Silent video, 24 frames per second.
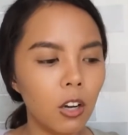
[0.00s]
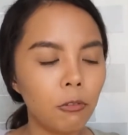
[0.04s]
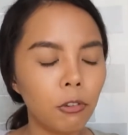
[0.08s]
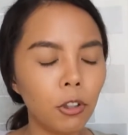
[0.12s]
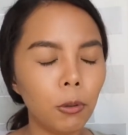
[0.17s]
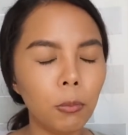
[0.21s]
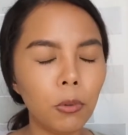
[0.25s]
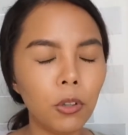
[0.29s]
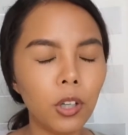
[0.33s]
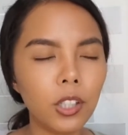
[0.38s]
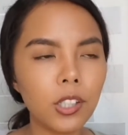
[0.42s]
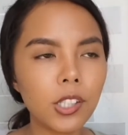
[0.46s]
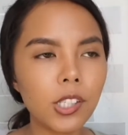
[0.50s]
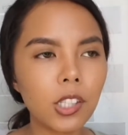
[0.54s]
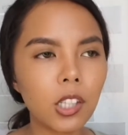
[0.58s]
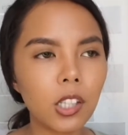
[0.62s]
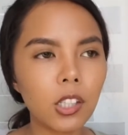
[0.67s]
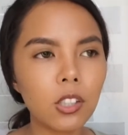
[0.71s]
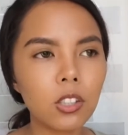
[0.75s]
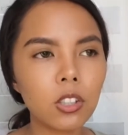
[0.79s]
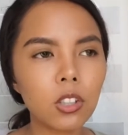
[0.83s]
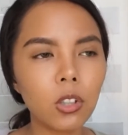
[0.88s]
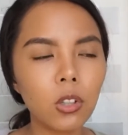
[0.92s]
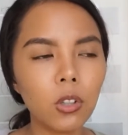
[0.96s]
for Morena
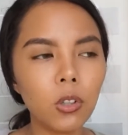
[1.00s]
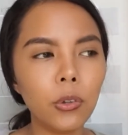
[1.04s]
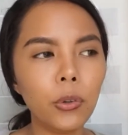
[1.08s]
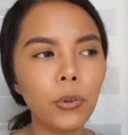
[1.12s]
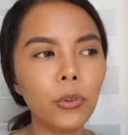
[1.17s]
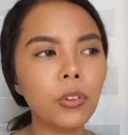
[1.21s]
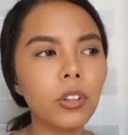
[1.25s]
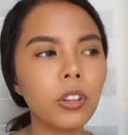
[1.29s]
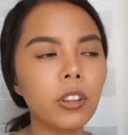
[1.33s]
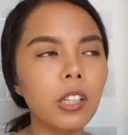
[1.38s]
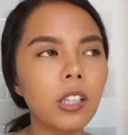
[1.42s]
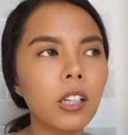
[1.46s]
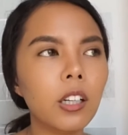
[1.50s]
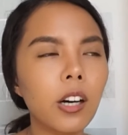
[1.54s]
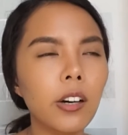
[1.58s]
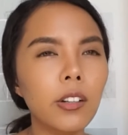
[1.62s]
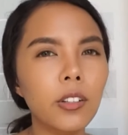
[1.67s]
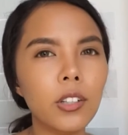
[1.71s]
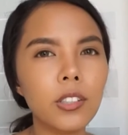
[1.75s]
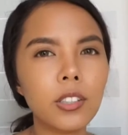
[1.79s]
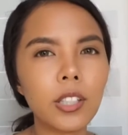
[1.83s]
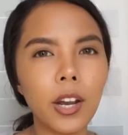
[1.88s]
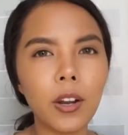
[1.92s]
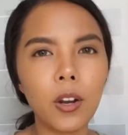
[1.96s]
skin tone, the
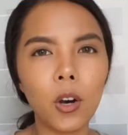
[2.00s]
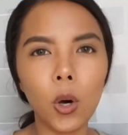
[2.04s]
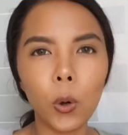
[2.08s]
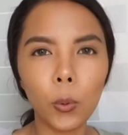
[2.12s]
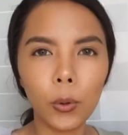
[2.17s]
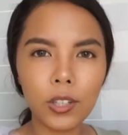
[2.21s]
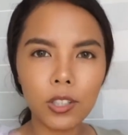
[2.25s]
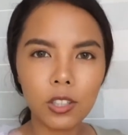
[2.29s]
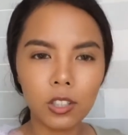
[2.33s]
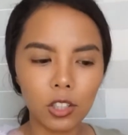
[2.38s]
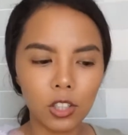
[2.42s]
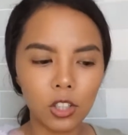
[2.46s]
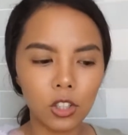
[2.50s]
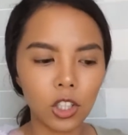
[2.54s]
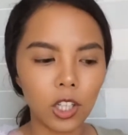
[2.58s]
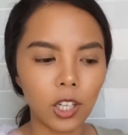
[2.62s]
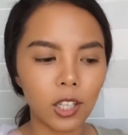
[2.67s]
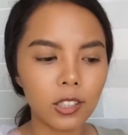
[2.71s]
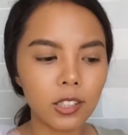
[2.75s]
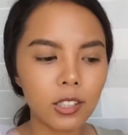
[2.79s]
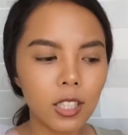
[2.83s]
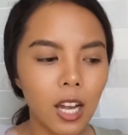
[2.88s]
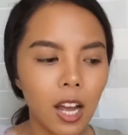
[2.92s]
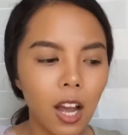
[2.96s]
colors I always
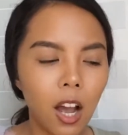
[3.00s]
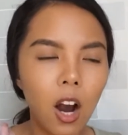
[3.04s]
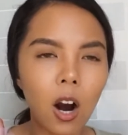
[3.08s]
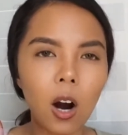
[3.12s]
suggest